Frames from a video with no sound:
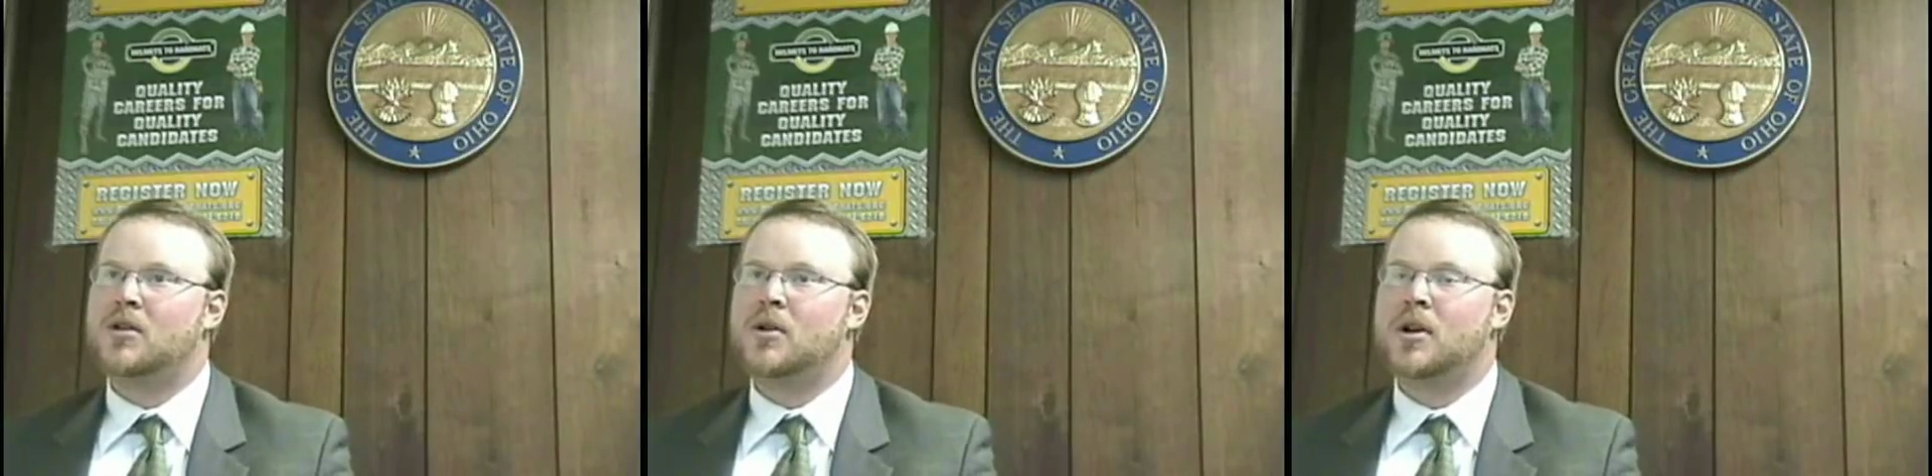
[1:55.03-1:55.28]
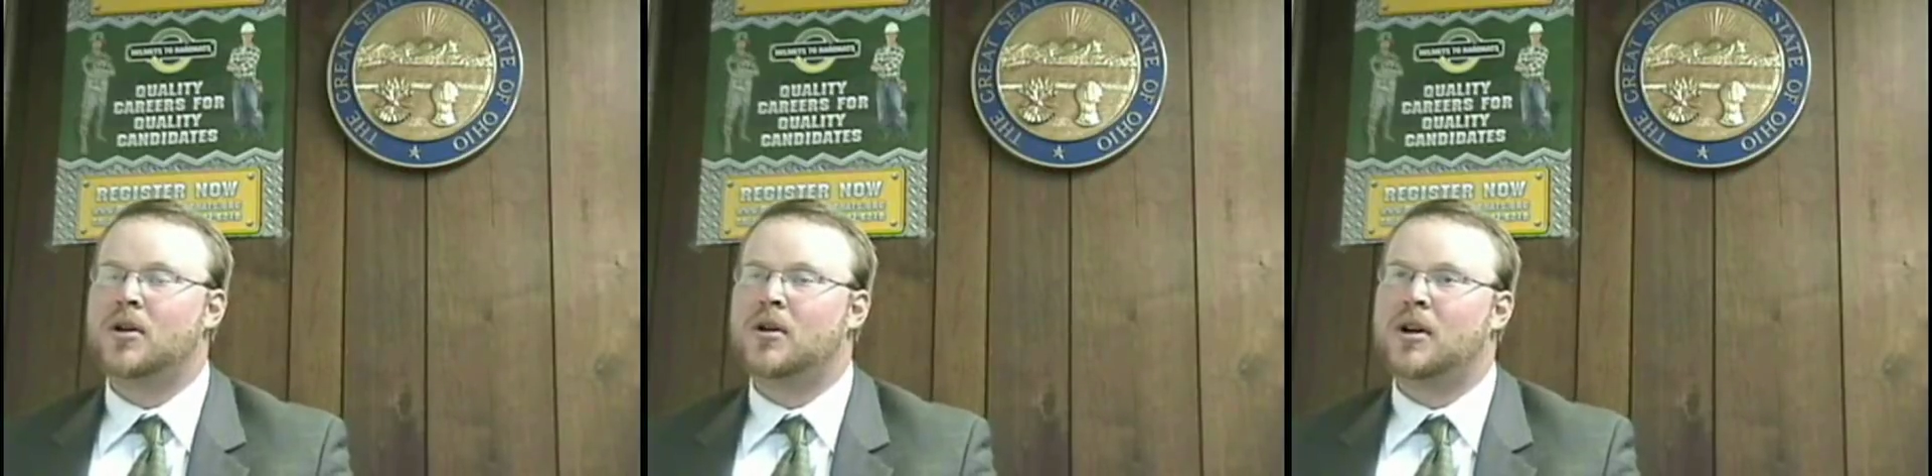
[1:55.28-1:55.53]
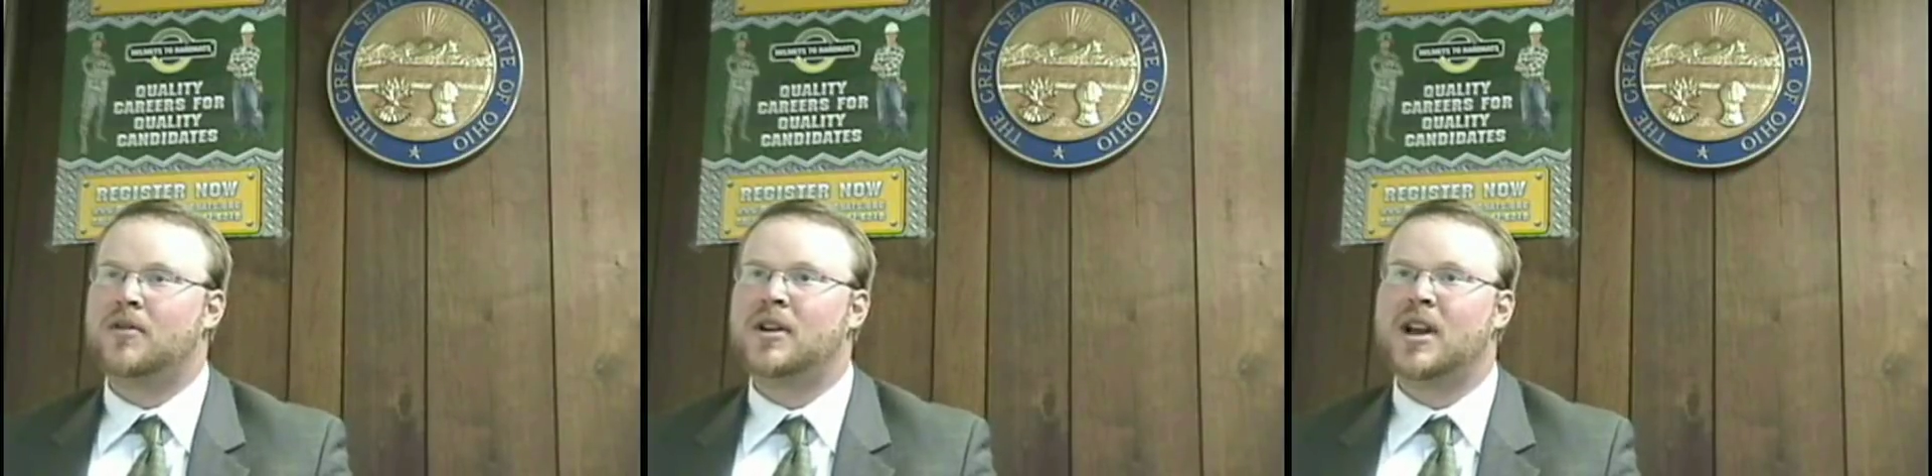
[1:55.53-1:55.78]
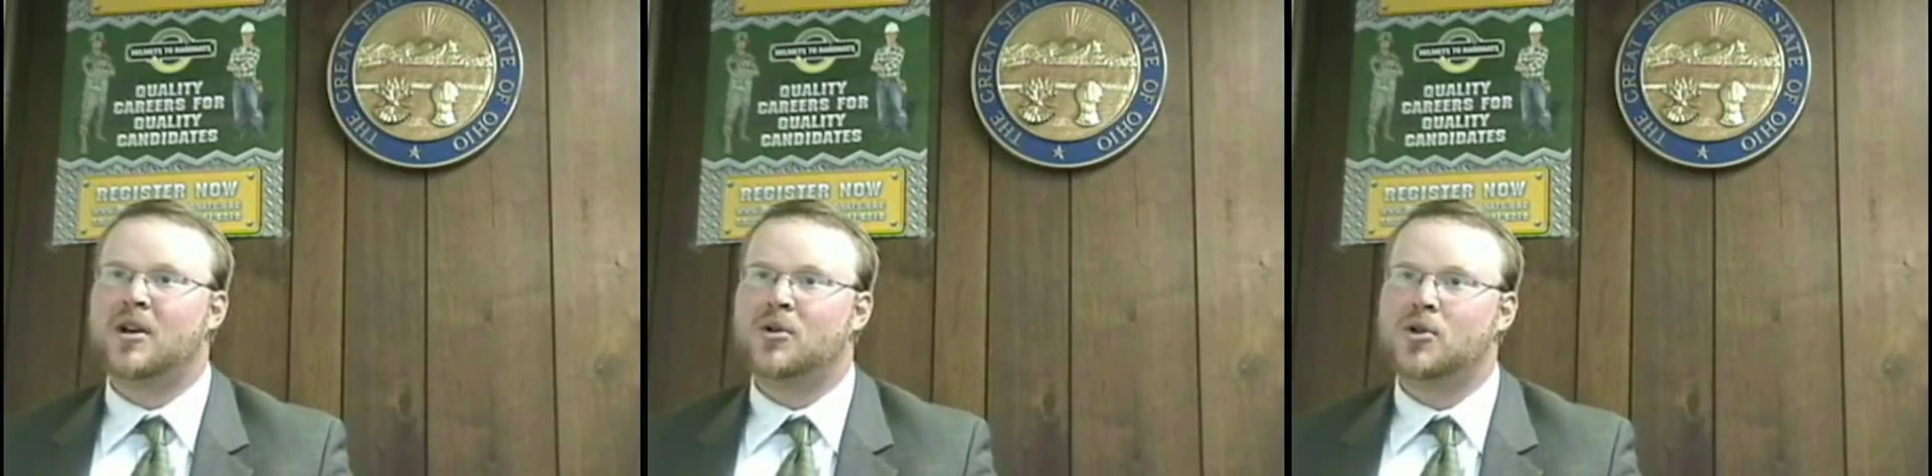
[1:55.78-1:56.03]
you hear every
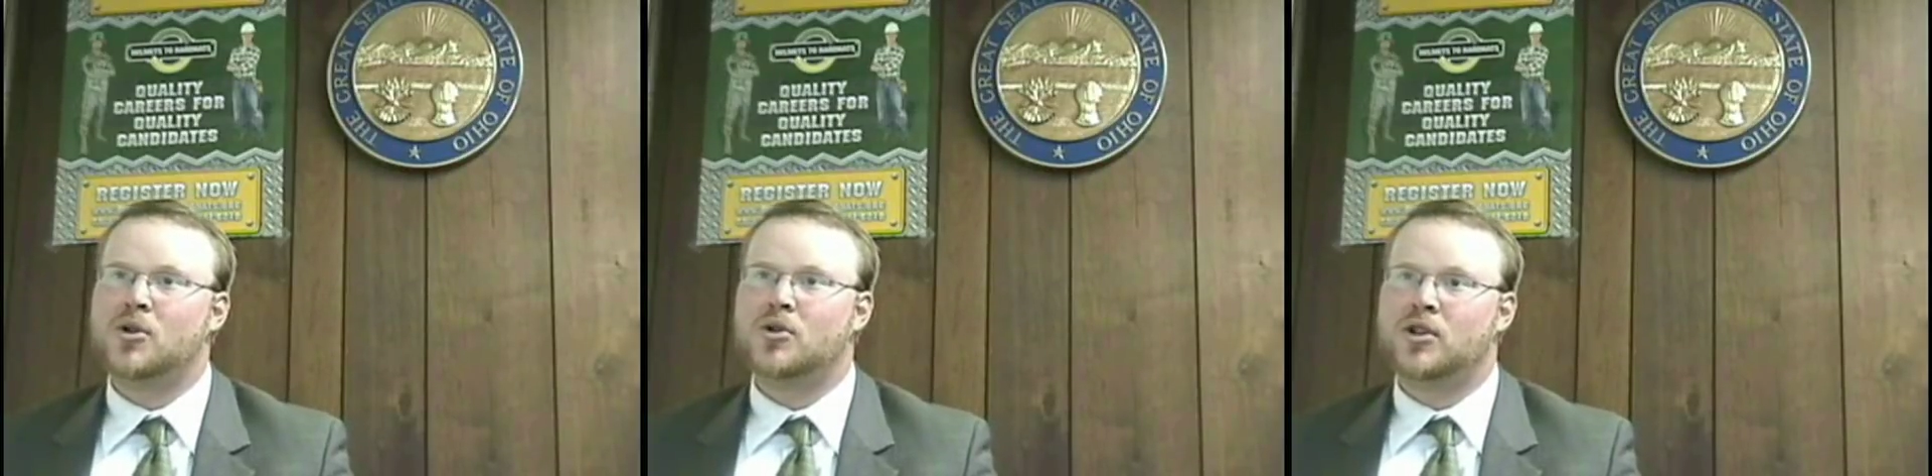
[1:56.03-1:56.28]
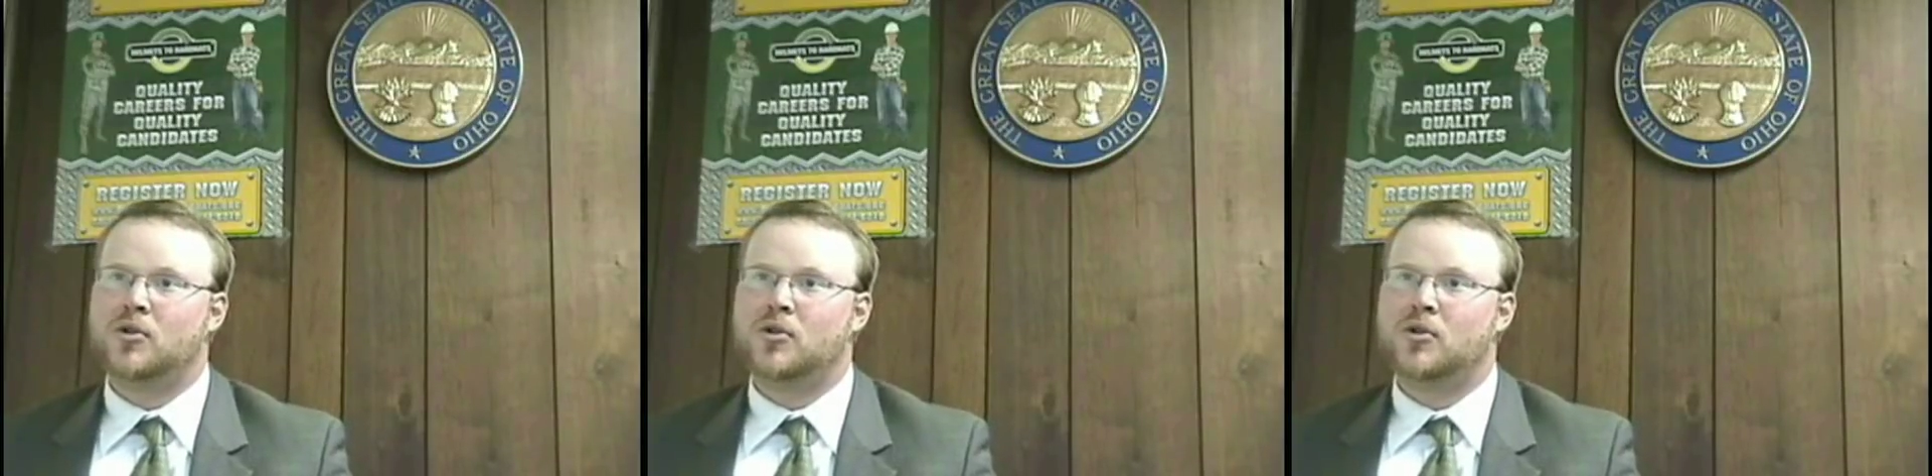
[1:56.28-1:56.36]
day on the news.